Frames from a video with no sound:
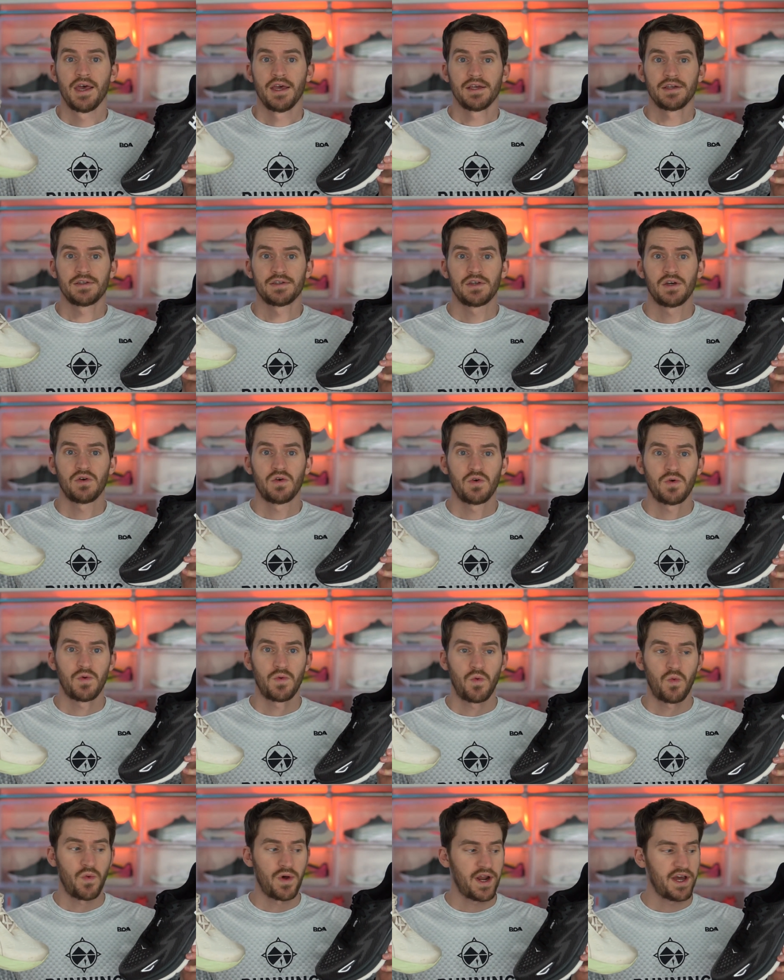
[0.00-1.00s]
So
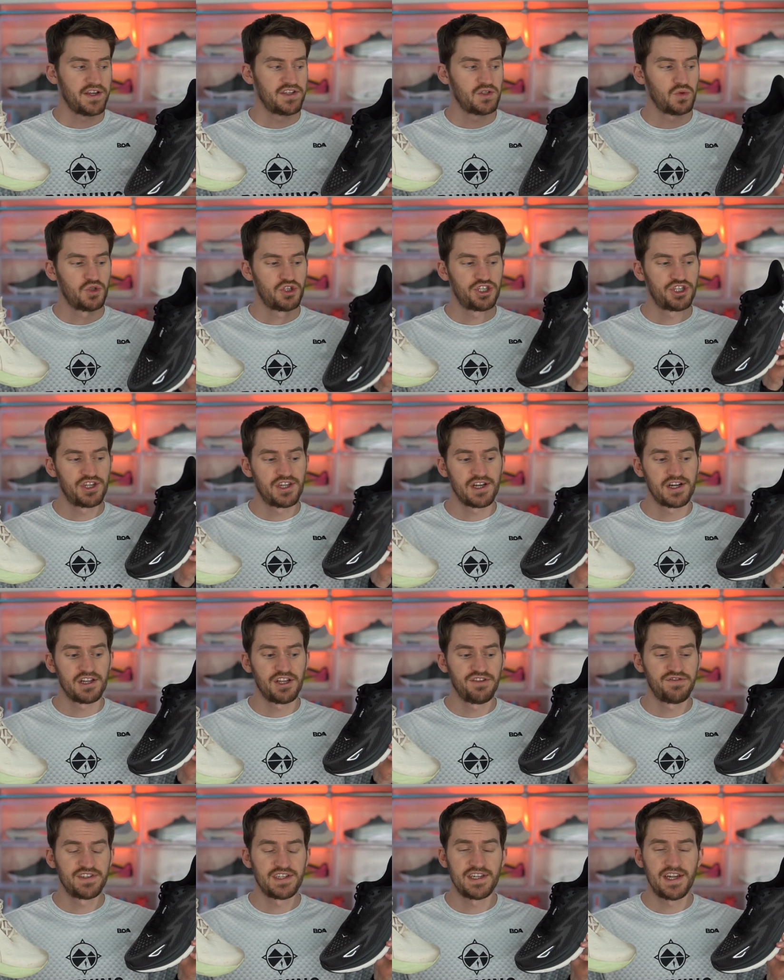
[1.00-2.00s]
when I switched to the
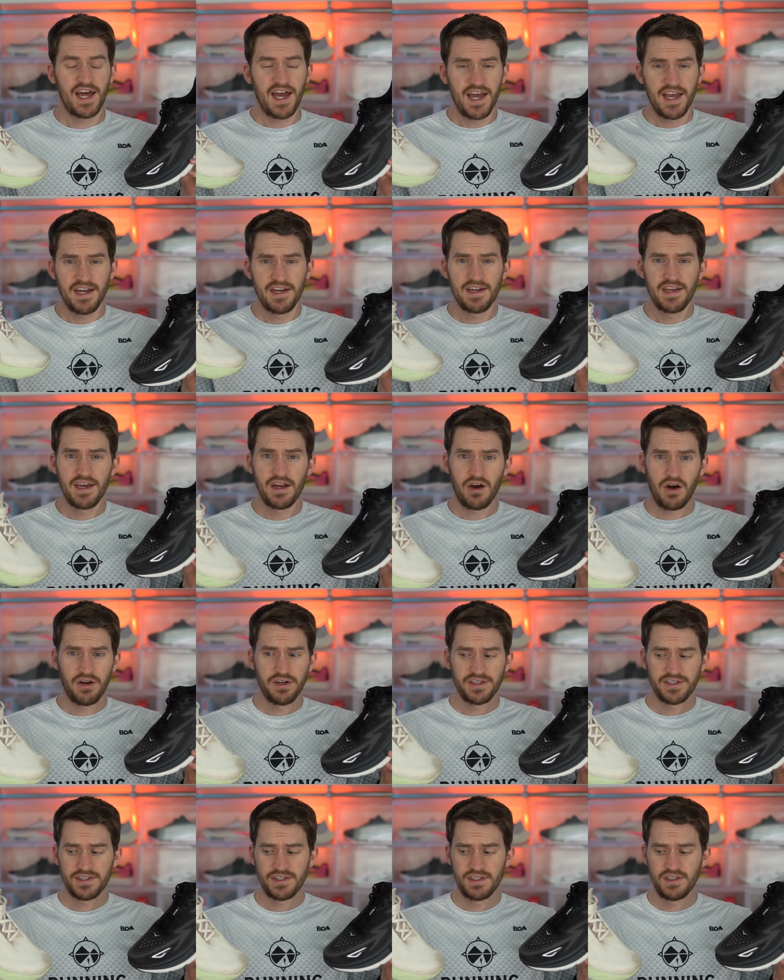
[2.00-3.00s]
Clifton 9, it
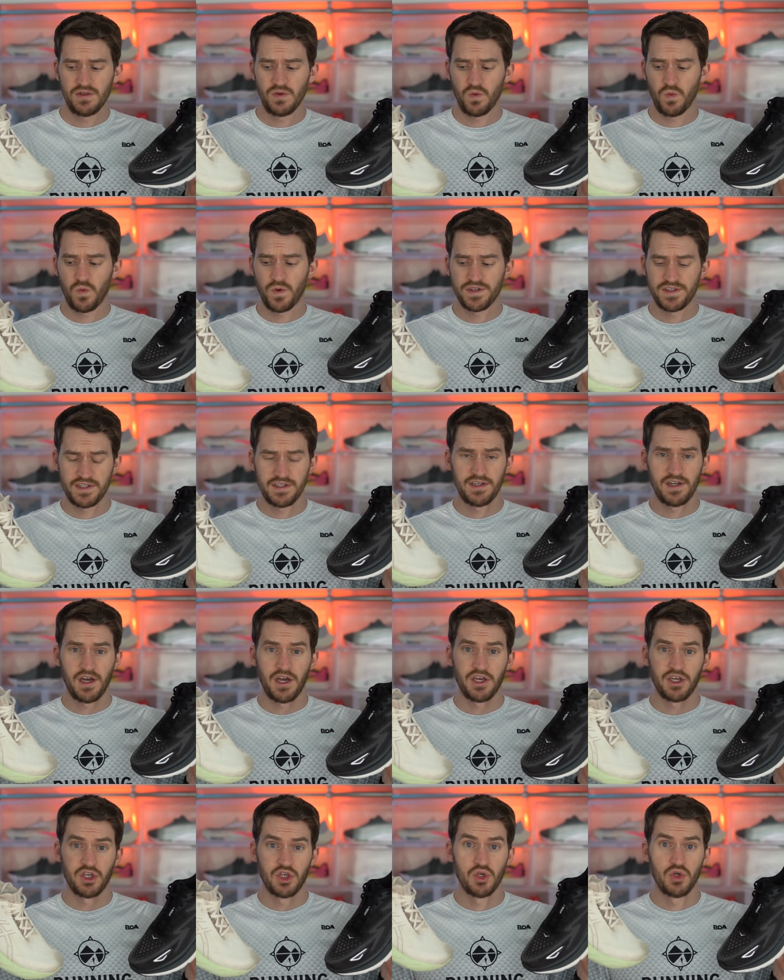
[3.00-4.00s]
honestly wasn't
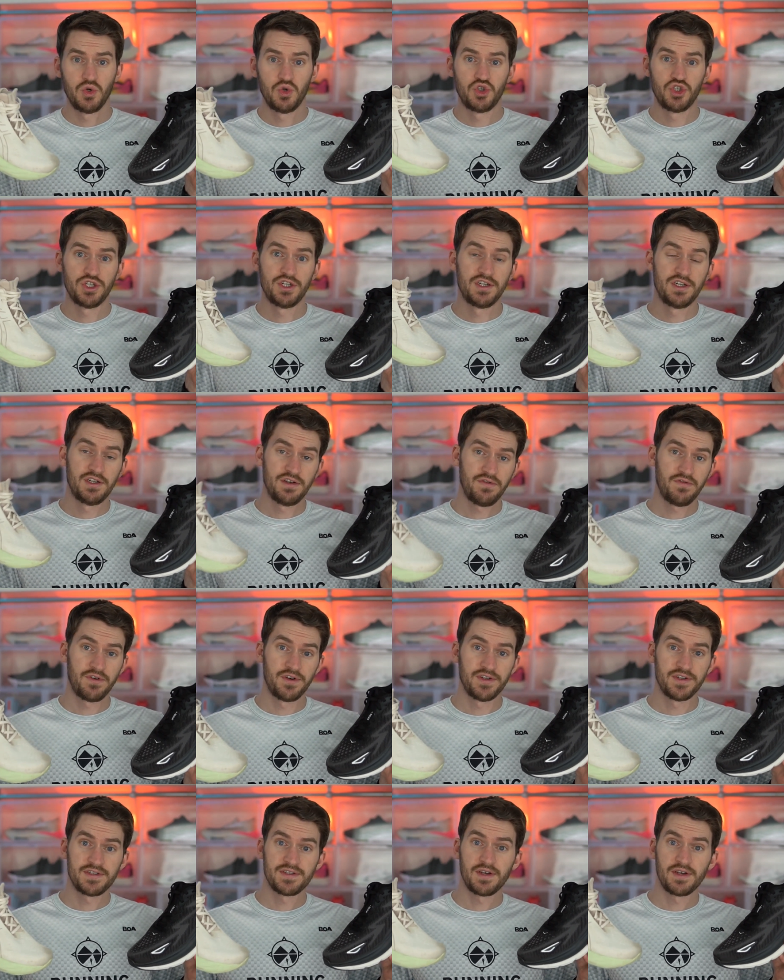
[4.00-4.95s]
a huge difference.